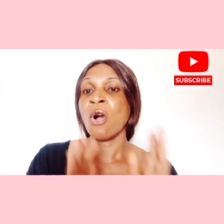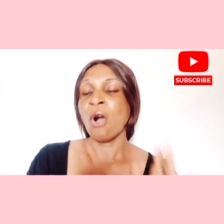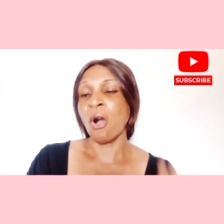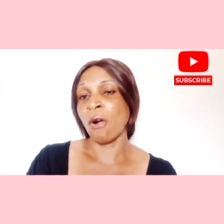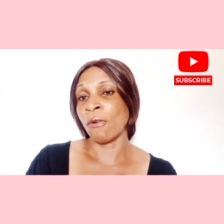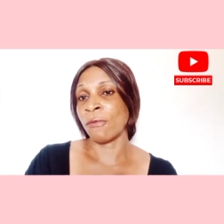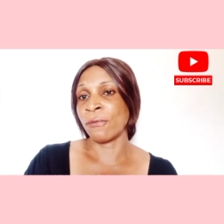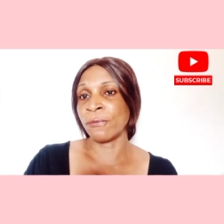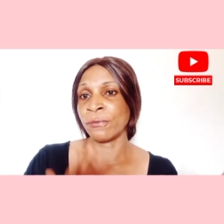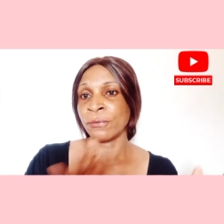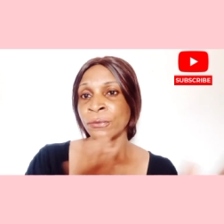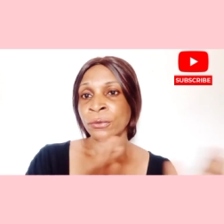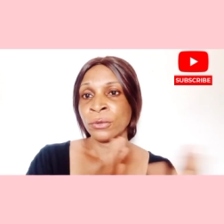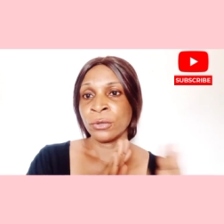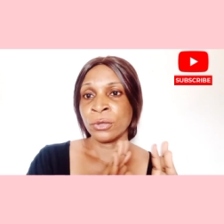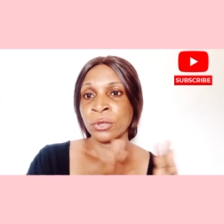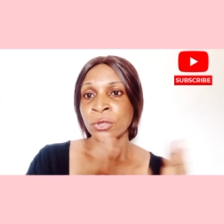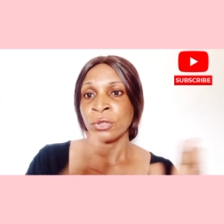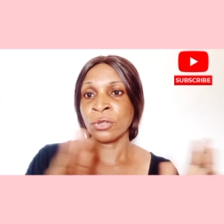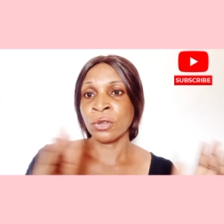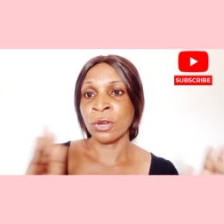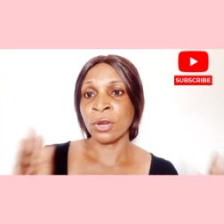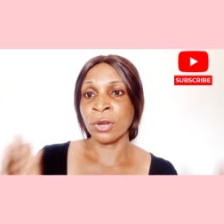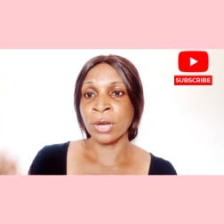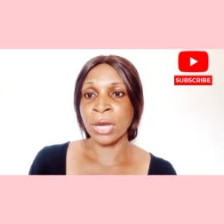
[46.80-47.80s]
of
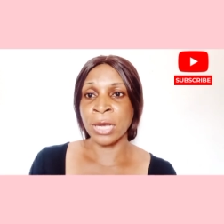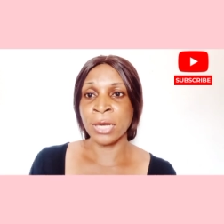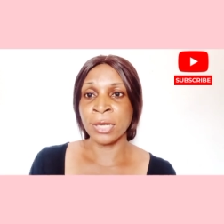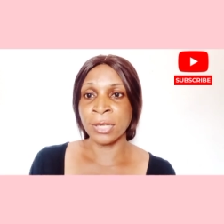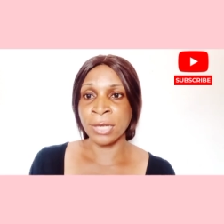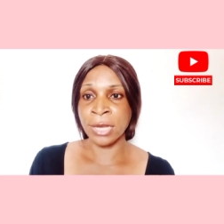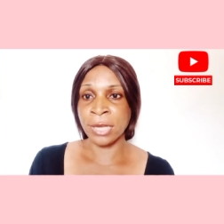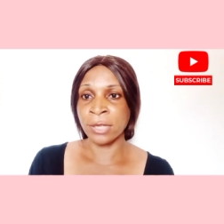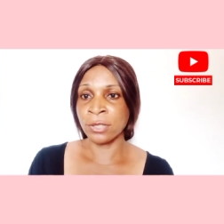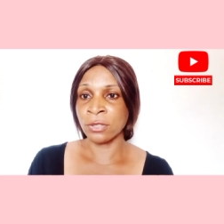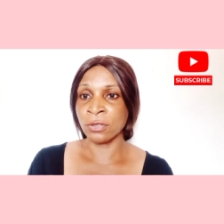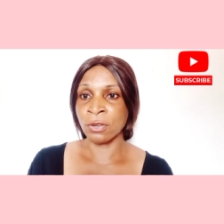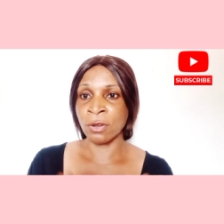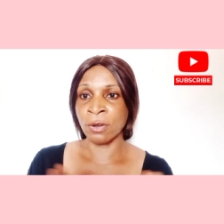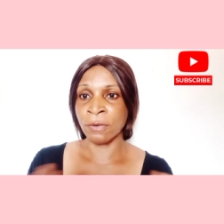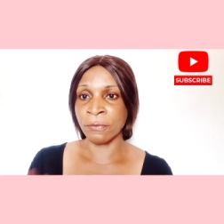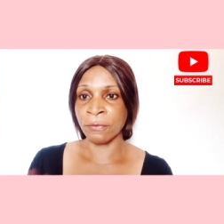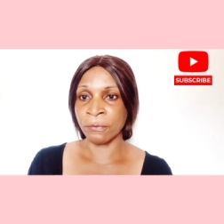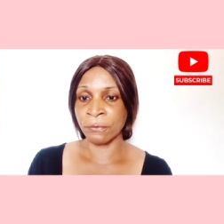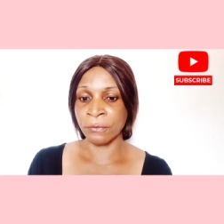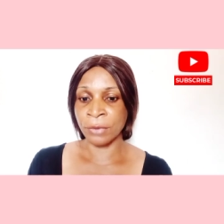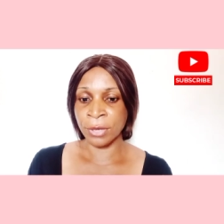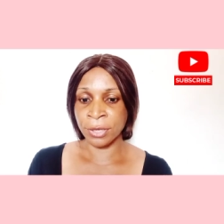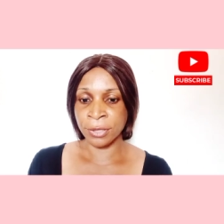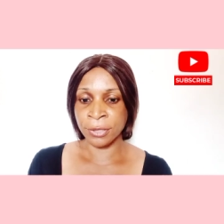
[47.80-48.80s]
your redness of
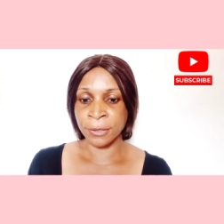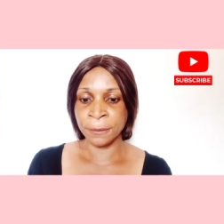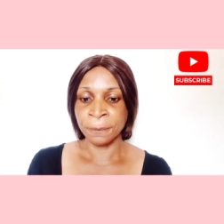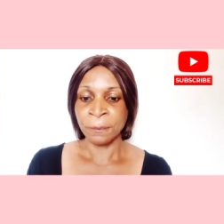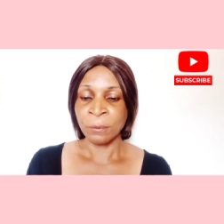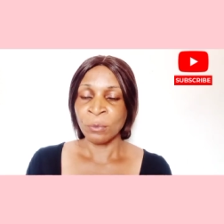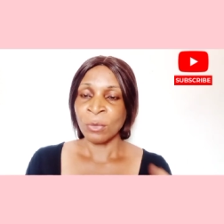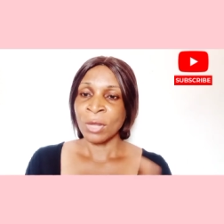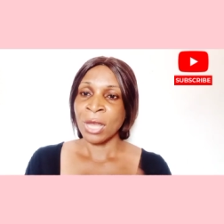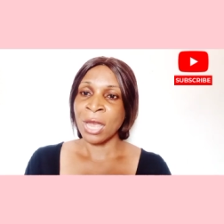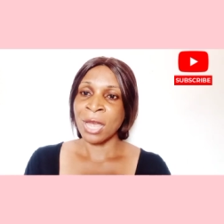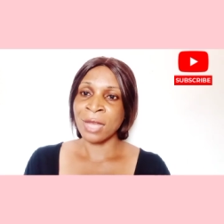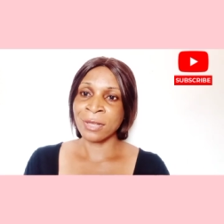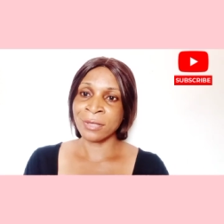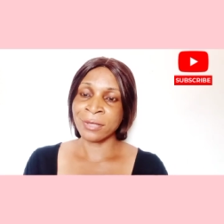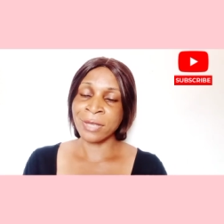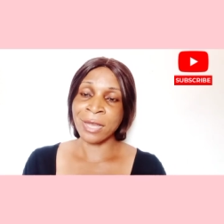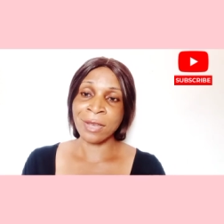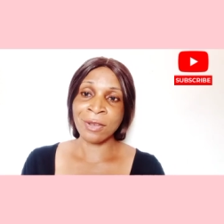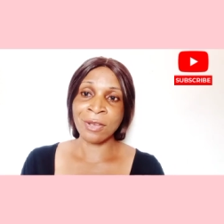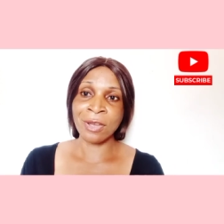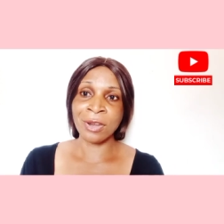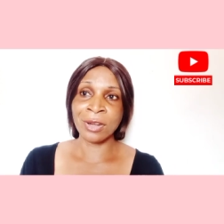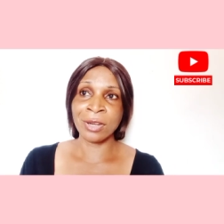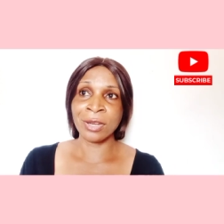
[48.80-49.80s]
face and
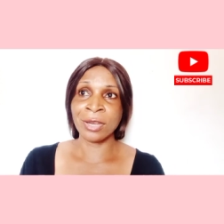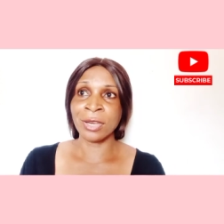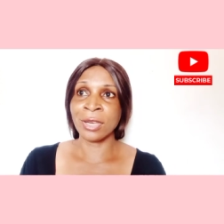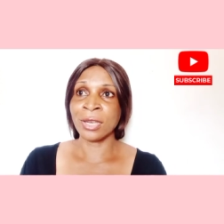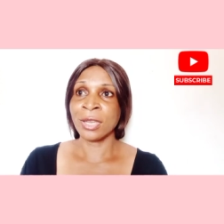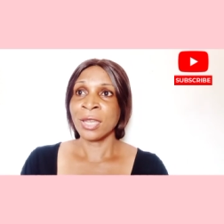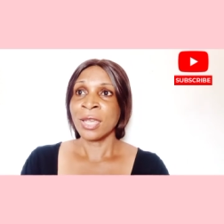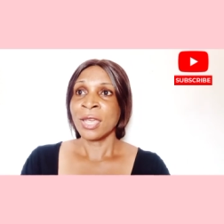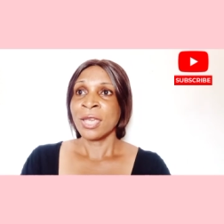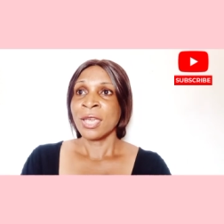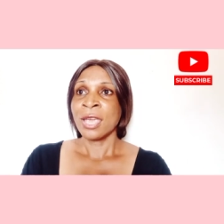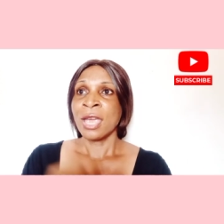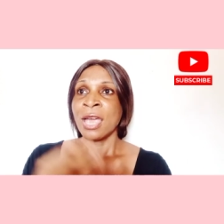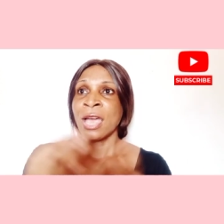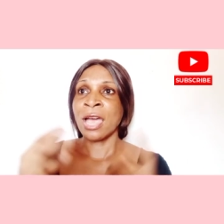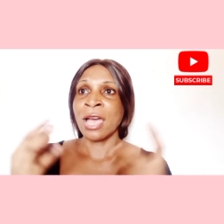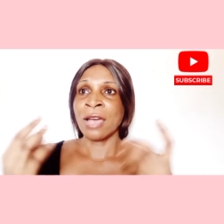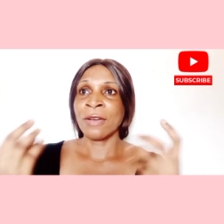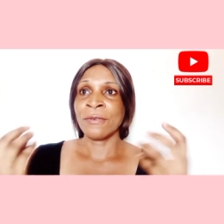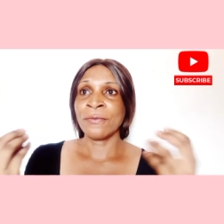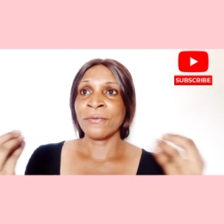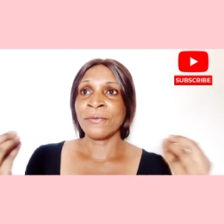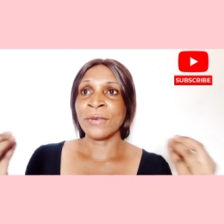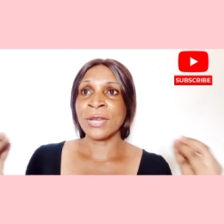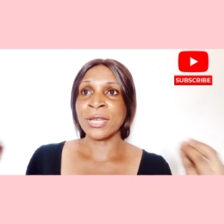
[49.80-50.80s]
secondly
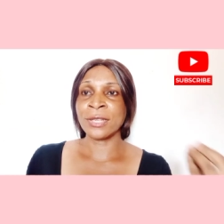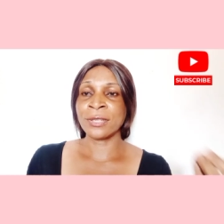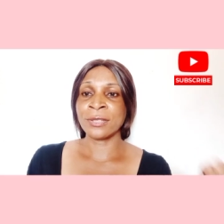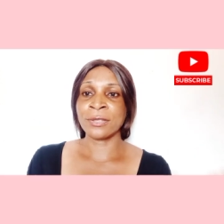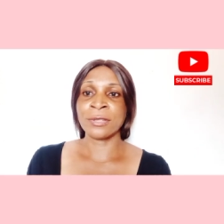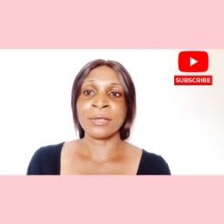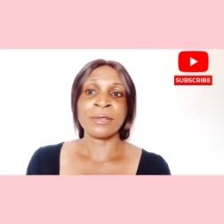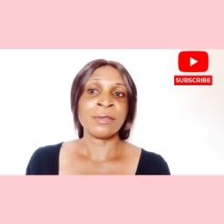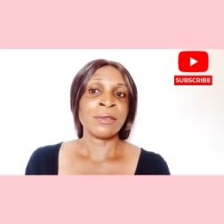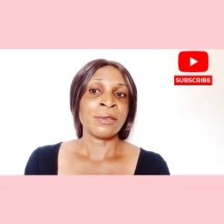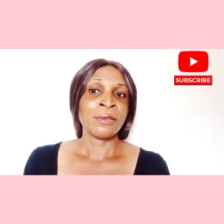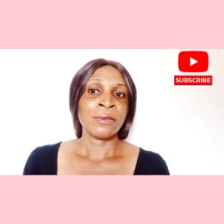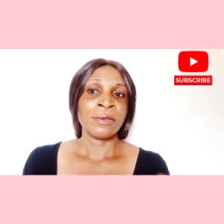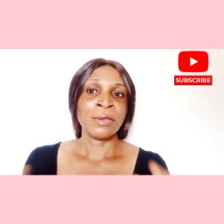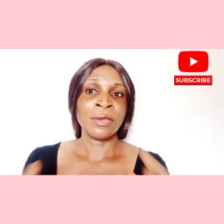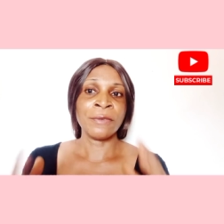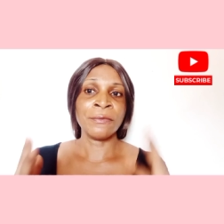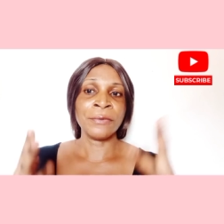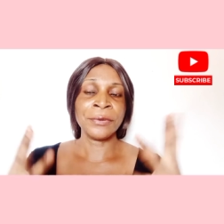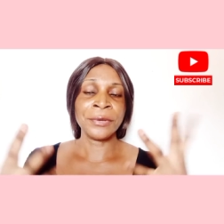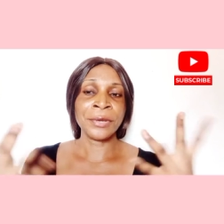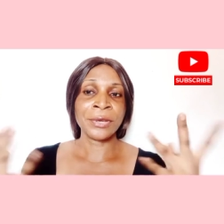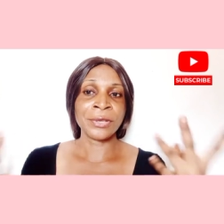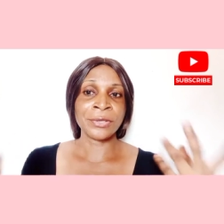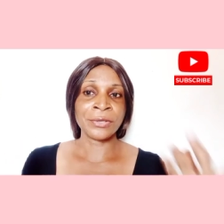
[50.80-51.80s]
our face
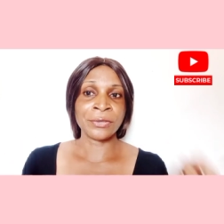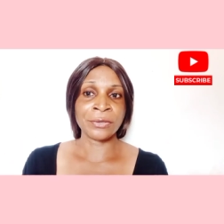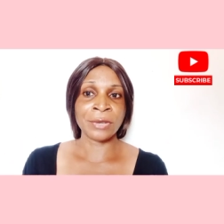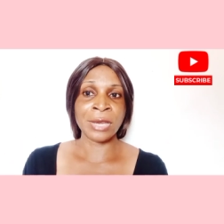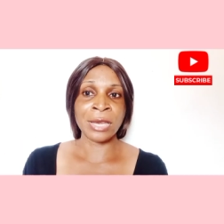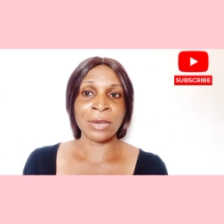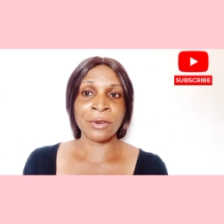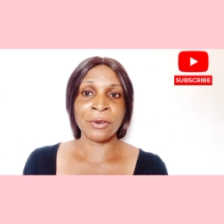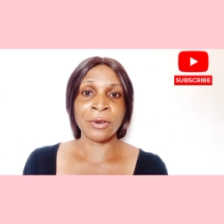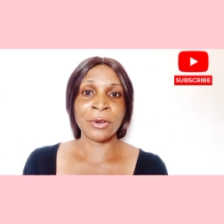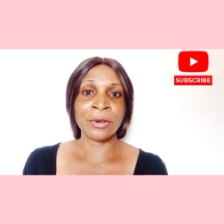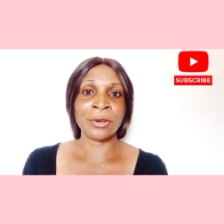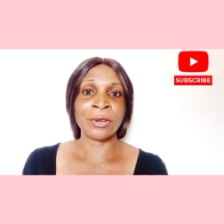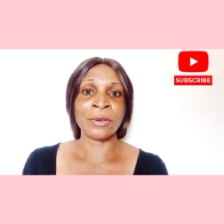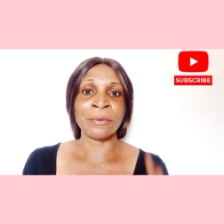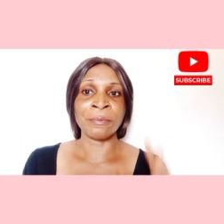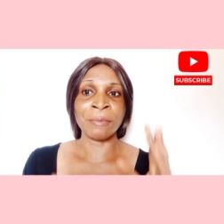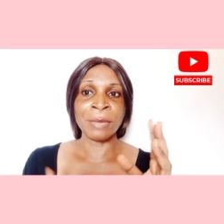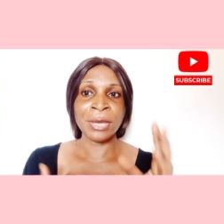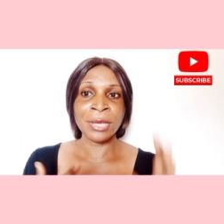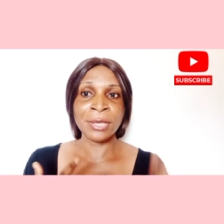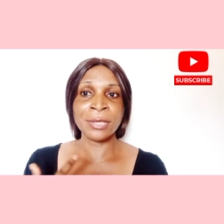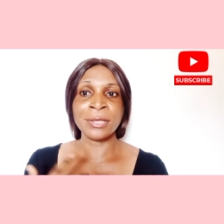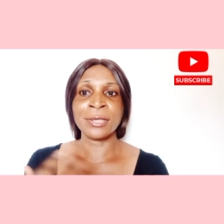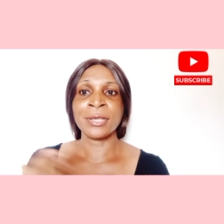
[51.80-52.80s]
giving us red color
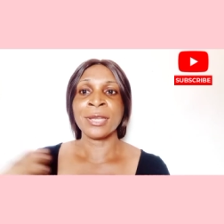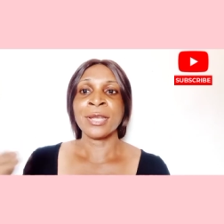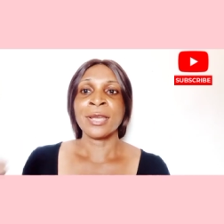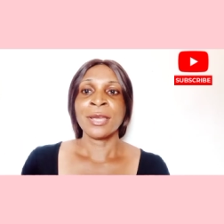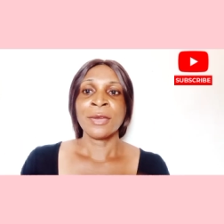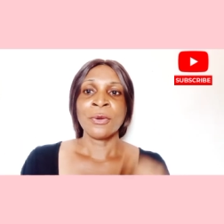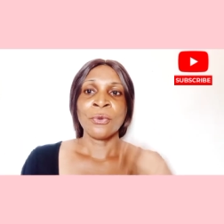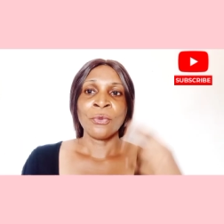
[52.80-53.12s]
means